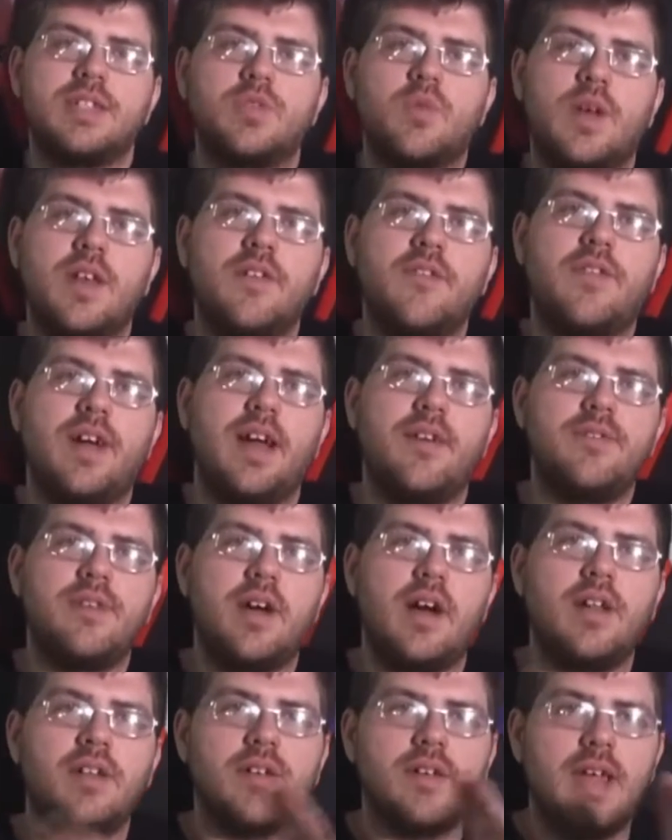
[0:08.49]
twenty-five
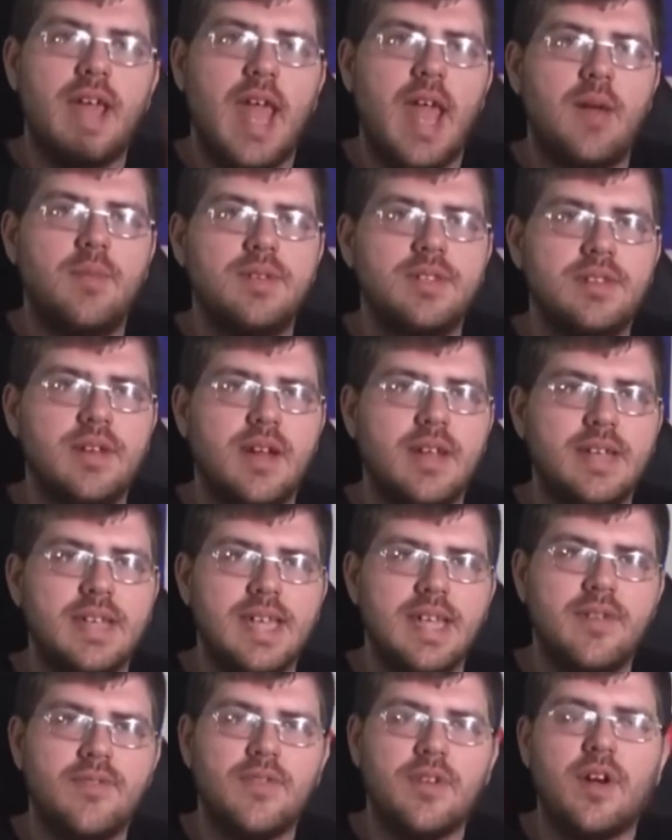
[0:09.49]
dollar Amazon
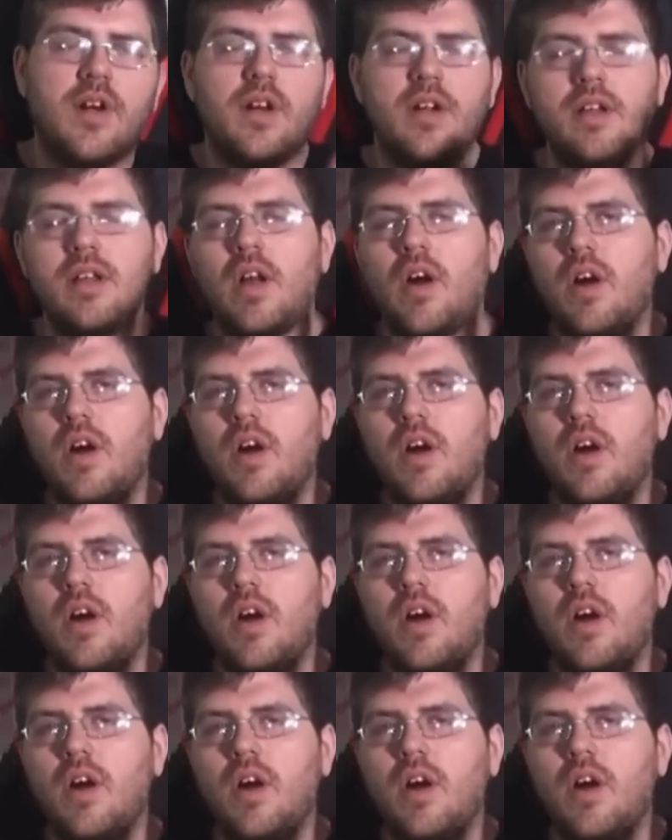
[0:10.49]
gift card.